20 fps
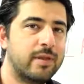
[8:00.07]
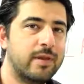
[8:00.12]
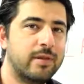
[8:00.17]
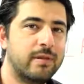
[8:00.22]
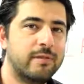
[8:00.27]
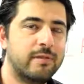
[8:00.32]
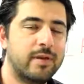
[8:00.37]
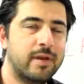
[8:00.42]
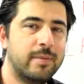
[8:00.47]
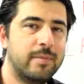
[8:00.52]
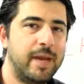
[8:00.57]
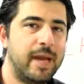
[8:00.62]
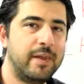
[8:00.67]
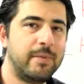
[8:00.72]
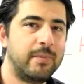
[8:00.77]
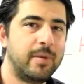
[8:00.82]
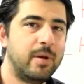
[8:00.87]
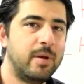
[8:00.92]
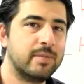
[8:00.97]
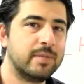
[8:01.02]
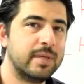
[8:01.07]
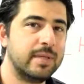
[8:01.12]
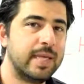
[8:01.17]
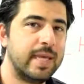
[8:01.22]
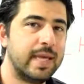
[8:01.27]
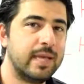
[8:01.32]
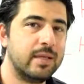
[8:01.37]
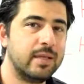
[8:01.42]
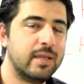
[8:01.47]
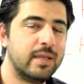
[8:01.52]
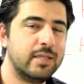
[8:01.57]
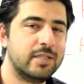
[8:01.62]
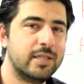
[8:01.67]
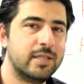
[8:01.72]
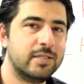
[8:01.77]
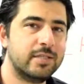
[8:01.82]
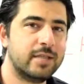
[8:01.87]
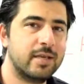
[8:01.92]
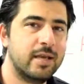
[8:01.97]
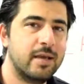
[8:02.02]
of math problems and
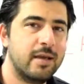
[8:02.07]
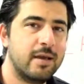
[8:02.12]
calculations,